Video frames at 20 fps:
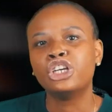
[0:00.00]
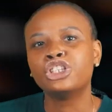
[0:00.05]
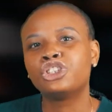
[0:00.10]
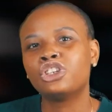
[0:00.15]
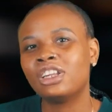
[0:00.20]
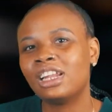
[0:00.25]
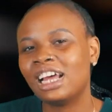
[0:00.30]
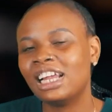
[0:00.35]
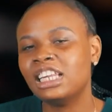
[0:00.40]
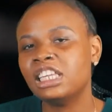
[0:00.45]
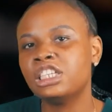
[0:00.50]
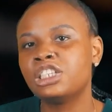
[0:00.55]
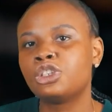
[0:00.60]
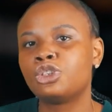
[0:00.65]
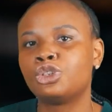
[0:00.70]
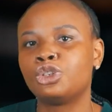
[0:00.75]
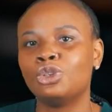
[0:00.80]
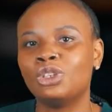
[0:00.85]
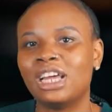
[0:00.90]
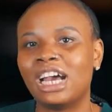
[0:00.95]

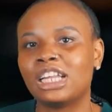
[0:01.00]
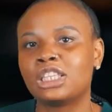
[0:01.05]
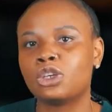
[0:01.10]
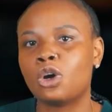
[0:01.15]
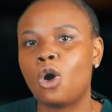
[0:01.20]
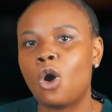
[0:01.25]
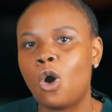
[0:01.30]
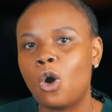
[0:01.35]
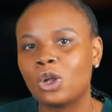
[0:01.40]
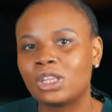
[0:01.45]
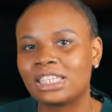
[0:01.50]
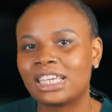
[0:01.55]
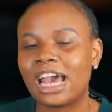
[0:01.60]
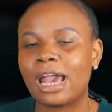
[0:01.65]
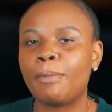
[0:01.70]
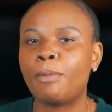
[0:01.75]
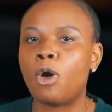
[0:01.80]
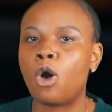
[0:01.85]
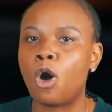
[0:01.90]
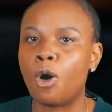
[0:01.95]
Journalists should at all
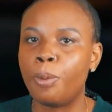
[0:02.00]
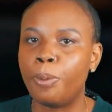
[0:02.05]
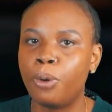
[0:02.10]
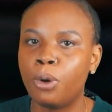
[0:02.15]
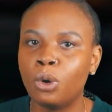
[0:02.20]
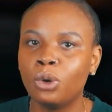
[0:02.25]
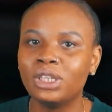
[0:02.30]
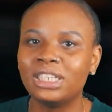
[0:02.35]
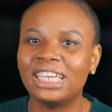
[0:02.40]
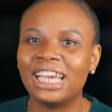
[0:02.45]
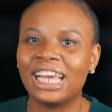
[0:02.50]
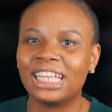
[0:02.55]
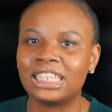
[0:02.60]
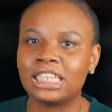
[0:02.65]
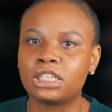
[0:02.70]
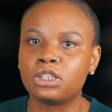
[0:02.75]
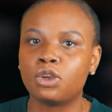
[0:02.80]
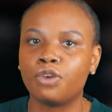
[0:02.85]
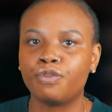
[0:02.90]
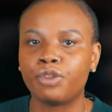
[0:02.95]
times uphold the
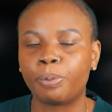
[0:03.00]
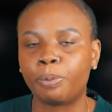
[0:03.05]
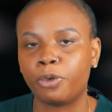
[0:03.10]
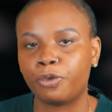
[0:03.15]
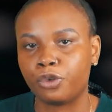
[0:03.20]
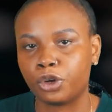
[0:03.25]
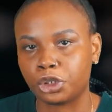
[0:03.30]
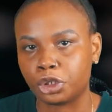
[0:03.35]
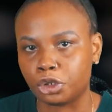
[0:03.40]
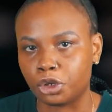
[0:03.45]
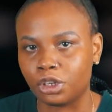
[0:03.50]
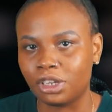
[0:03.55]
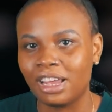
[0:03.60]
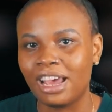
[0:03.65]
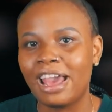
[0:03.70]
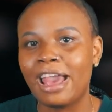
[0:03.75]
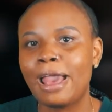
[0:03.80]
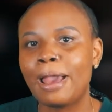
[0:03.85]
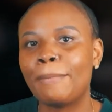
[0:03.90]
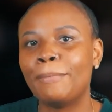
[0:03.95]
ethics of the profession,
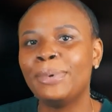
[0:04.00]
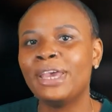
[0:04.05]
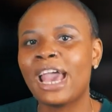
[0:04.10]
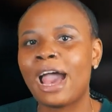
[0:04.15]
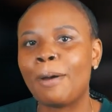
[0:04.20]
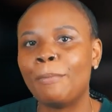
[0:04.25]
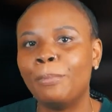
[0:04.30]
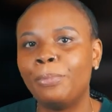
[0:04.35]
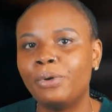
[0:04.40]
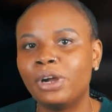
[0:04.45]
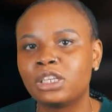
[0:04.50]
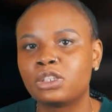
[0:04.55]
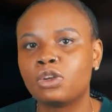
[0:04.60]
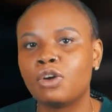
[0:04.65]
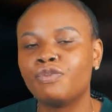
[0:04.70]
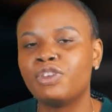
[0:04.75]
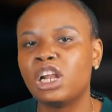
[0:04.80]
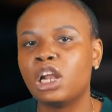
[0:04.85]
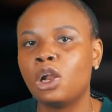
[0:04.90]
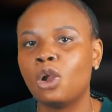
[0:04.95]
be abreast
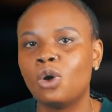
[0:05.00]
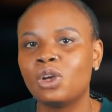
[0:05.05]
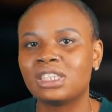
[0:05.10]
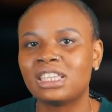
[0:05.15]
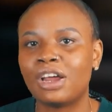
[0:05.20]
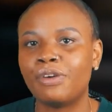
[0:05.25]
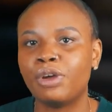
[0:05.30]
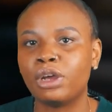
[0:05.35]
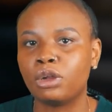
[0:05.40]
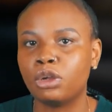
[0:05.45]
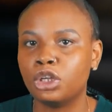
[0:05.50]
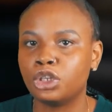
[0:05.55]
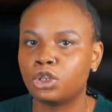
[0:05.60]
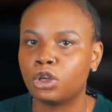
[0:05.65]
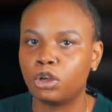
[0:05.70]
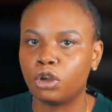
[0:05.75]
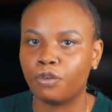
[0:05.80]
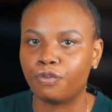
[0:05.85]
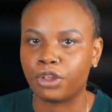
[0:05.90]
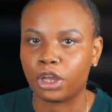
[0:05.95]
of the laws and
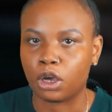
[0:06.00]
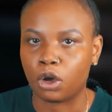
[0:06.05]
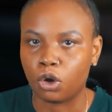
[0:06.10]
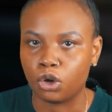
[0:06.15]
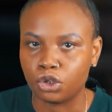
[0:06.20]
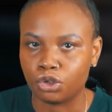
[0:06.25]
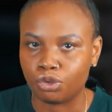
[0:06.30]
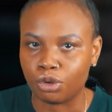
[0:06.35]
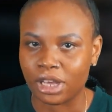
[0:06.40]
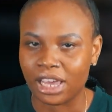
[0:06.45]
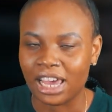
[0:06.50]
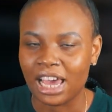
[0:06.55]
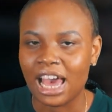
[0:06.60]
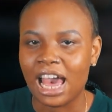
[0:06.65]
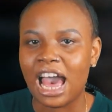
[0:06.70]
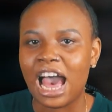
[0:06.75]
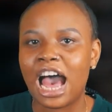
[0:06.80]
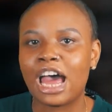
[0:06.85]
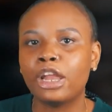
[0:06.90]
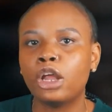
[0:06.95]
regulations of the country,
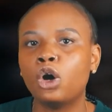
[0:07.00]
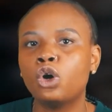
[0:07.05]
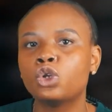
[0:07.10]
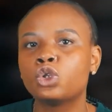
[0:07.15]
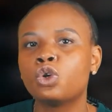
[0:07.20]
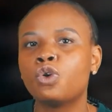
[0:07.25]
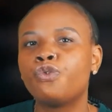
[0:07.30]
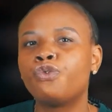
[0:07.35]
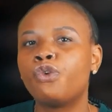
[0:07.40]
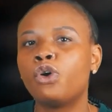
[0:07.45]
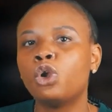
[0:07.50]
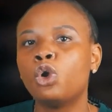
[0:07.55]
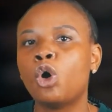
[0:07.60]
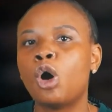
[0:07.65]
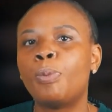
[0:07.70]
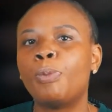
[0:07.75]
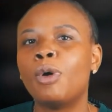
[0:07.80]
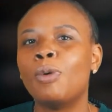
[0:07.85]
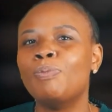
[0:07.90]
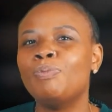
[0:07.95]
and also follow
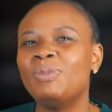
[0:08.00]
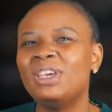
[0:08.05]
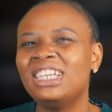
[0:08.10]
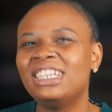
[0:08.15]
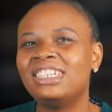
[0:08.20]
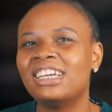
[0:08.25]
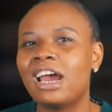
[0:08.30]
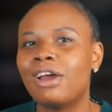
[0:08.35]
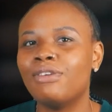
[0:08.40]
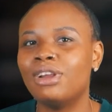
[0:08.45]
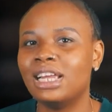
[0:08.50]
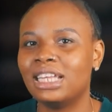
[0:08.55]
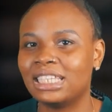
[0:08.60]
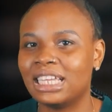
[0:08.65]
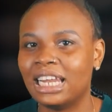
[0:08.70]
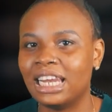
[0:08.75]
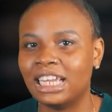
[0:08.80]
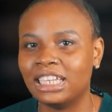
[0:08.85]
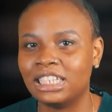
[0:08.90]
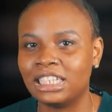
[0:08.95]
up on
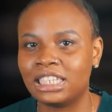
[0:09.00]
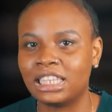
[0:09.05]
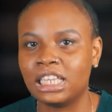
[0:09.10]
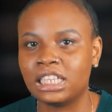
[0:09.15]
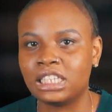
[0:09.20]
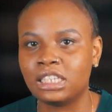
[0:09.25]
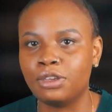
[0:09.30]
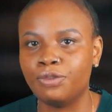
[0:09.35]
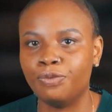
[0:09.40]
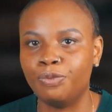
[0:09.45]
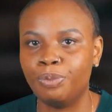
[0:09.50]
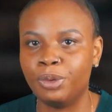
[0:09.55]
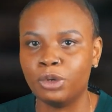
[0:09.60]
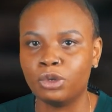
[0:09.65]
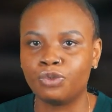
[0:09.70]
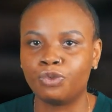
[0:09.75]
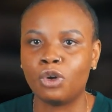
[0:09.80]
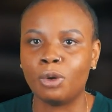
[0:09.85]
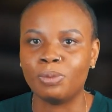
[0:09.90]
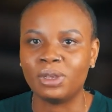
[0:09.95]
media-related legislative
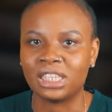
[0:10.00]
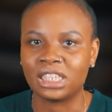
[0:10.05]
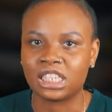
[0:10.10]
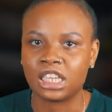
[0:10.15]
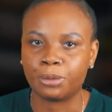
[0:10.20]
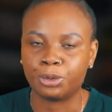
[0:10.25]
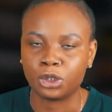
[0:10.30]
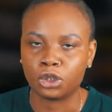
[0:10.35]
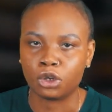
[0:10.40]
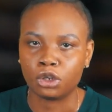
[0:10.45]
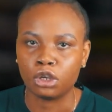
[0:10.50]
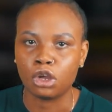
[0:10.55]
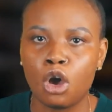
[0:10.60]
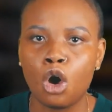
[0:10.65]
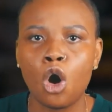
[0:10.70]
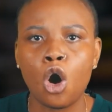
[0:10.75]
bills from inception.